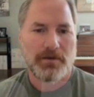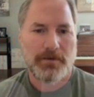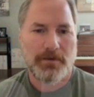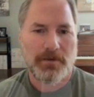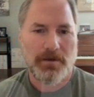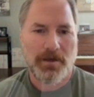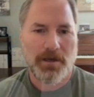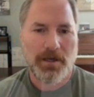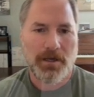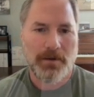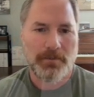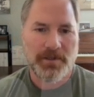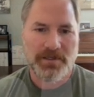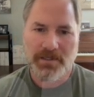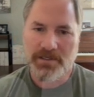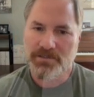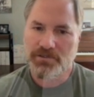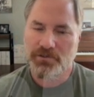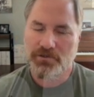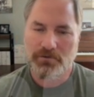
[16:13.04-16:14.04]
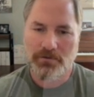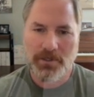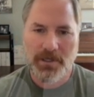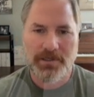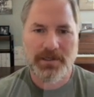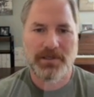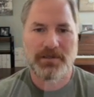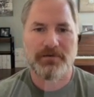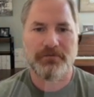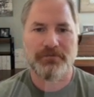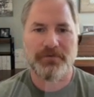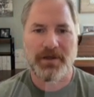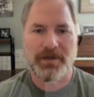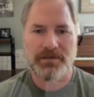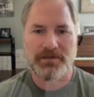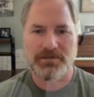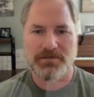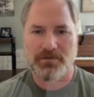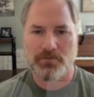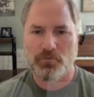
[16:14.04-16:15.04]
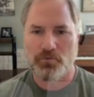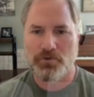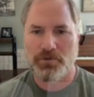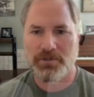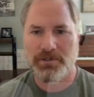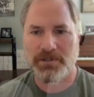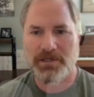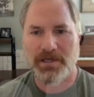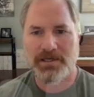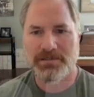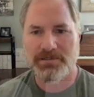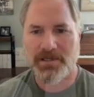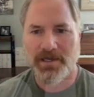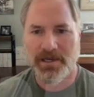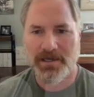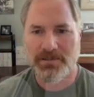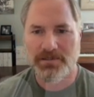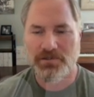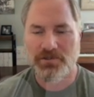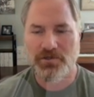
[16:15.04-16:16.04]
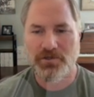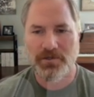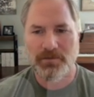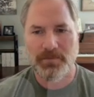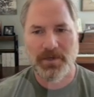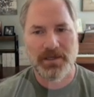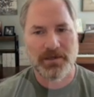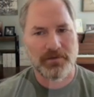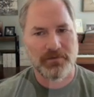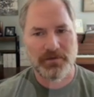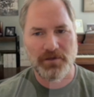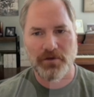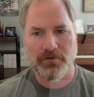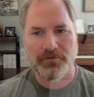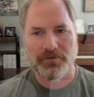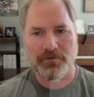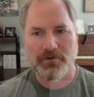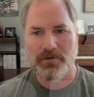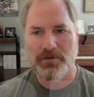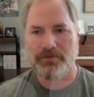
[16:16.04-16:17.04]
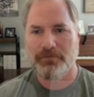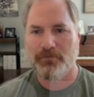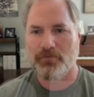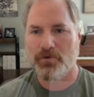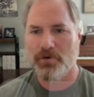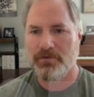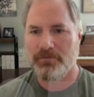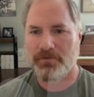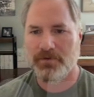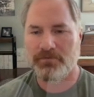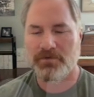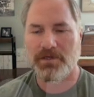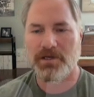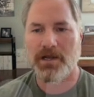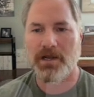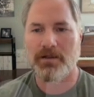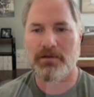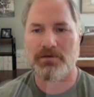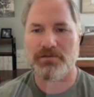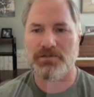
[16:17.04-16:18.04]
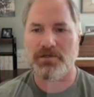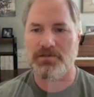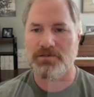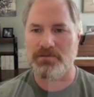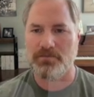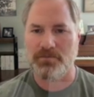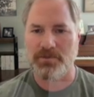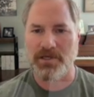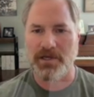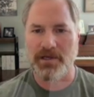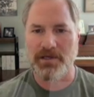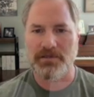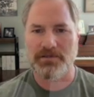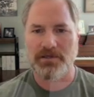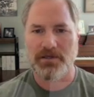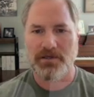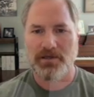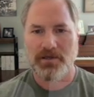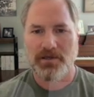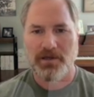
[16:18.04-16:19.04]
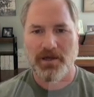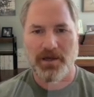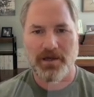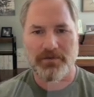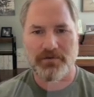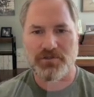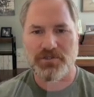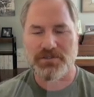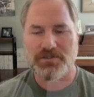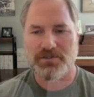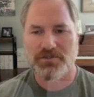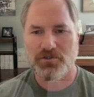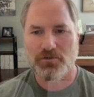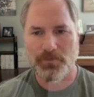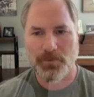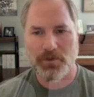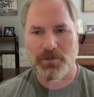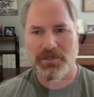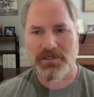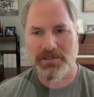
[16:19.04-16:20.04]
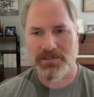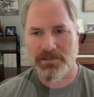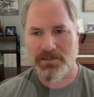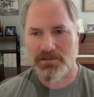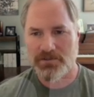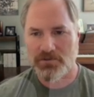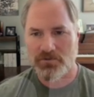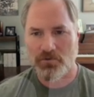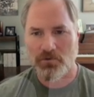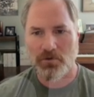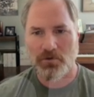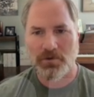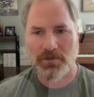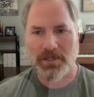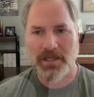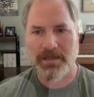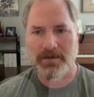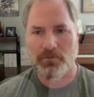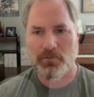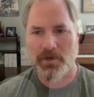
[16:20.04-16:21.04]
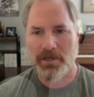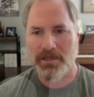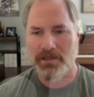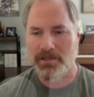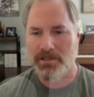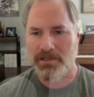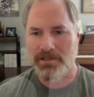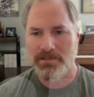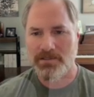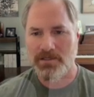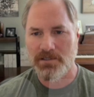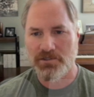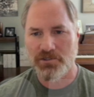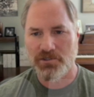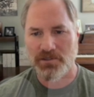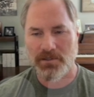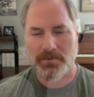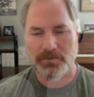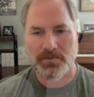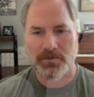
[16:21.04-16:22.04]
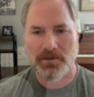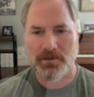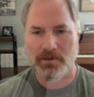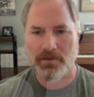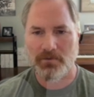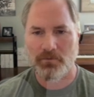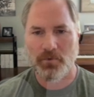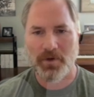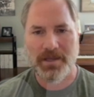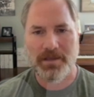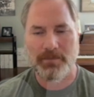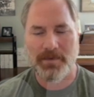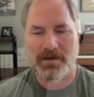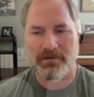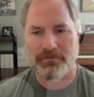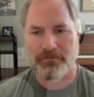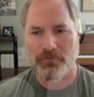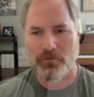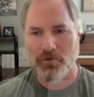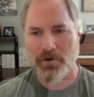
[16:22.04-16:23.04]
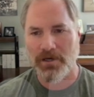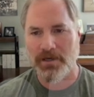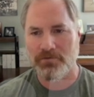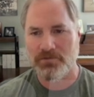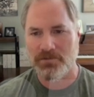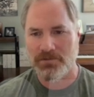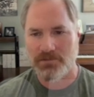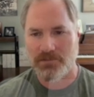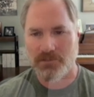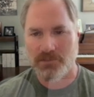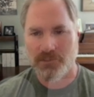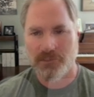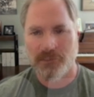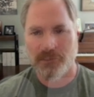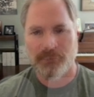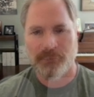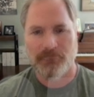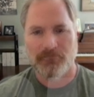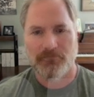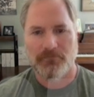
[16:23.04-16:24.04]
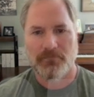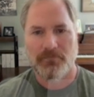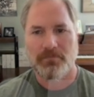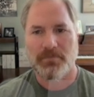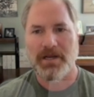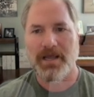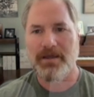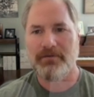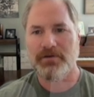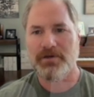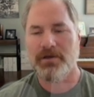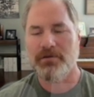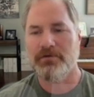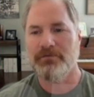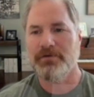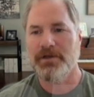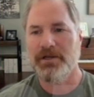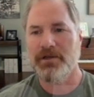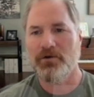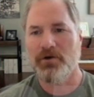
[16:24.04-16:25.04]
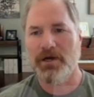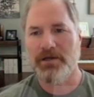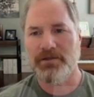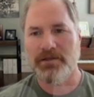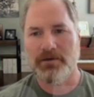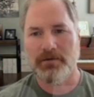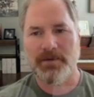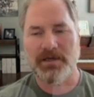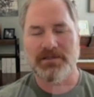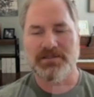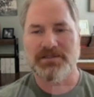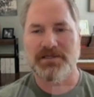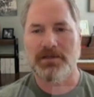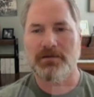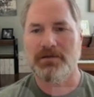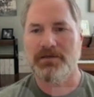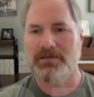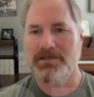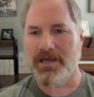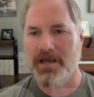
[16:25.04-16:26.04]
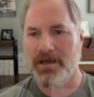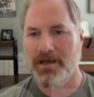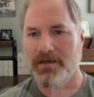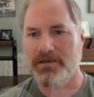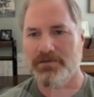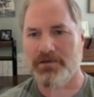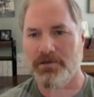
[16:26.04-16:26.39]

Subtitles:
Unless you're lucky and find some really nice ties, and you can make, $30, $40, $50 on some ties. They're just super easy to store, lightweight, easy to ship. They weigh about 4 ounces to ship. But I have another video out there about selling ties on